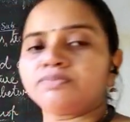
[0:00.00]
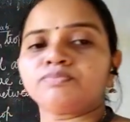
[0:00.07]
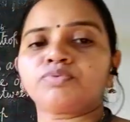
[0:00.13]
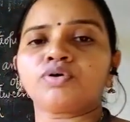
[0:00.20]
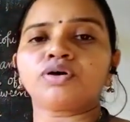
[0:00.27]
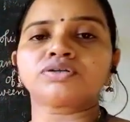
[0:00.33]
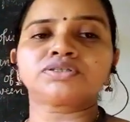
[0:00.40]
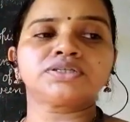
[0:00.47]

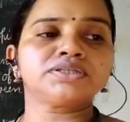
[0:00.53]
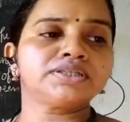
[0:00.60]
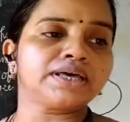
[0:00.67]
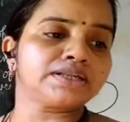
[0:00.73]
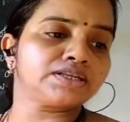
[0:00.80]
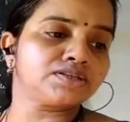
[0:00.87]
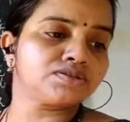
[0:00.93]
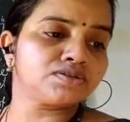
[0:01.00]
important,
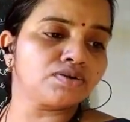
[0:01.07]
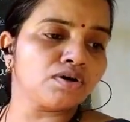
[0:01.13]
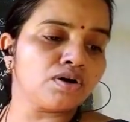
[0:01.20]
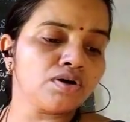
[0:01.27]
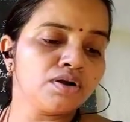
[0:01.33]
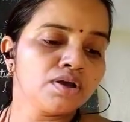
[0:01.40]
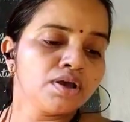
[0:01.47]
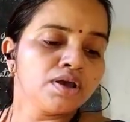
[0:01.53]
that is
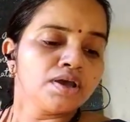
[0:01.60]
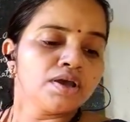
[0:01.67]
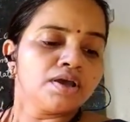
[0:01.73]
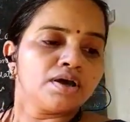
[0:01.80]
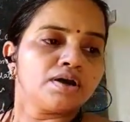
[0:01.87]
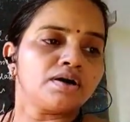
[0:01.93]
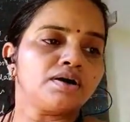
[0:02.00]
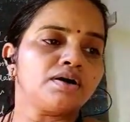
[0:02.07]
your
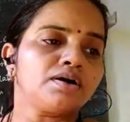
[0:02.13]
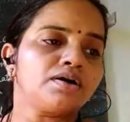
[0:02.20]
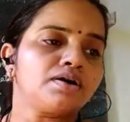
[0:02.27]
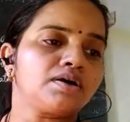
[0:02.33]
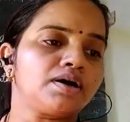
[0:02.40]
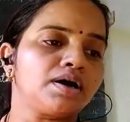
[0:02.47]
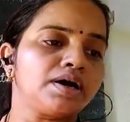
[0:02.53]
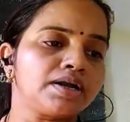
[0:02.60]

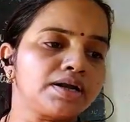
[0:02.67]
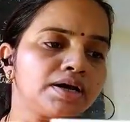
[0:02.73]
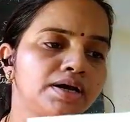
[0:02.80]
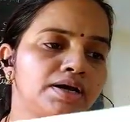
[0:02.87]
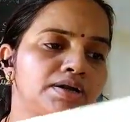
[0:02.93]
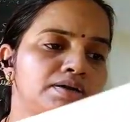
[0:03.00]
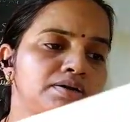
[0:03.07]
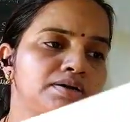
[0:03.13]

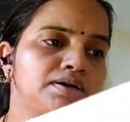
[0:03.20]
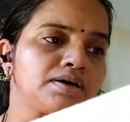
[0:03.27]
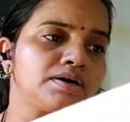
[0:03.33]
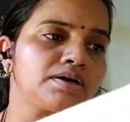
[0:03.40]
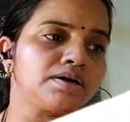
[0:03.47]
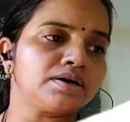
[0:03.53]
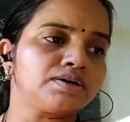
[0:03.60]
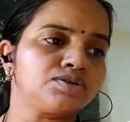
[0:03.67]
arhar,
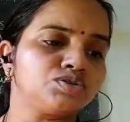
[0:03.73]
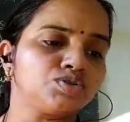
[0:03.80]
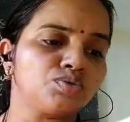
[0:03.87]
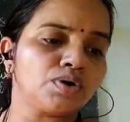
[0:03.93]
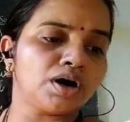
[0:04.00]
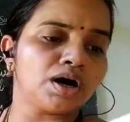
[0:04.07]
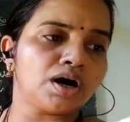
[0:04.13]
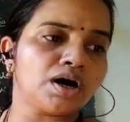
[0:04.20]

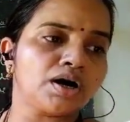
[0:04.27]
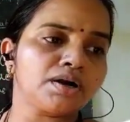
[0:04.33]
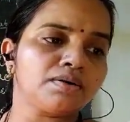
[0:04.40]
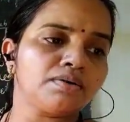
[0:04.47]
jowar,